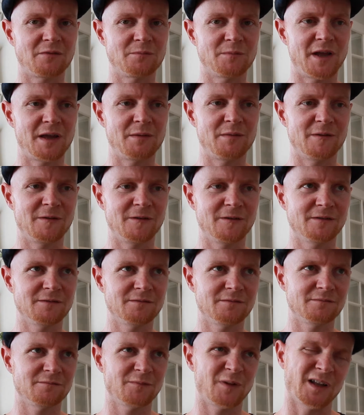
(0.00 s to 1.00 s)
of
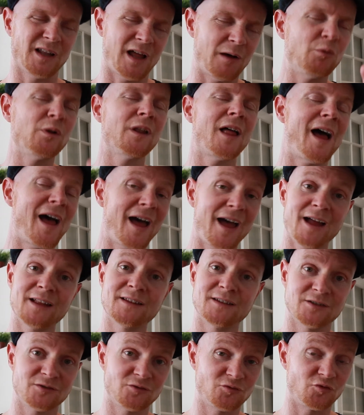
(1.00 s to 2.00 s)
I will
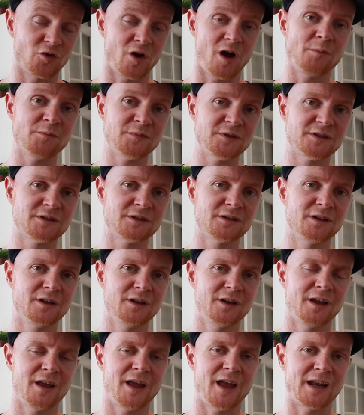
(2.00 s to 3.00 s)
add drums
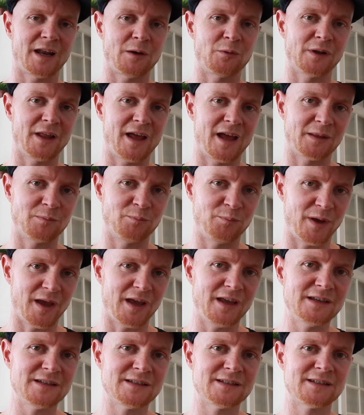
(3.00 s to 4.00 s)
and I will add
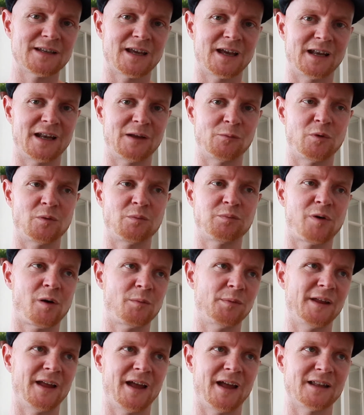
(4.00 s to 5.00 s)
bass, and I will
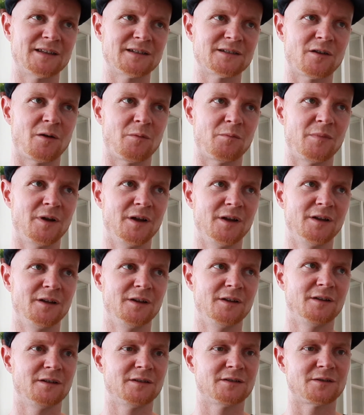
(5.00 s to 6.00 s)
probably add some
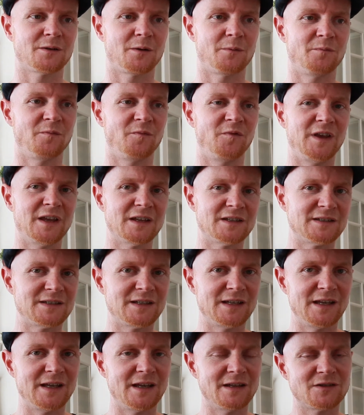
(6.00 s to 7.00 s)

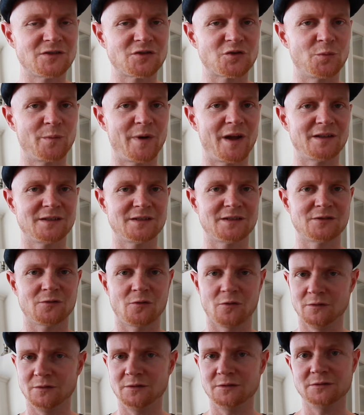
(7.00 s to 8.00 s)
VST instruments
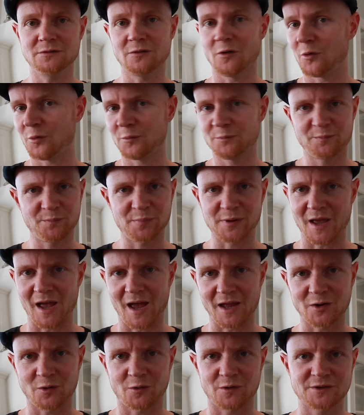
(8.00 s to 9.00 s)
or
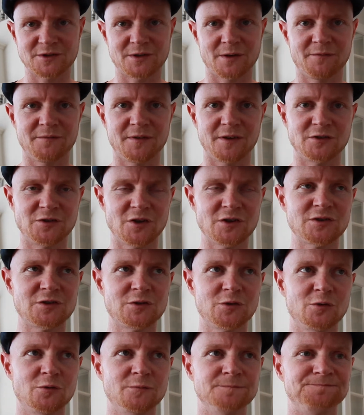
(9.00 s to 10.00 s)
piano or something, just
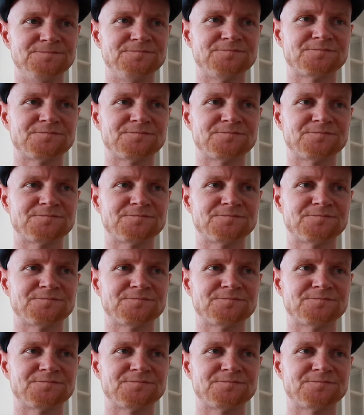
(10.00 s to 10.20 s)
to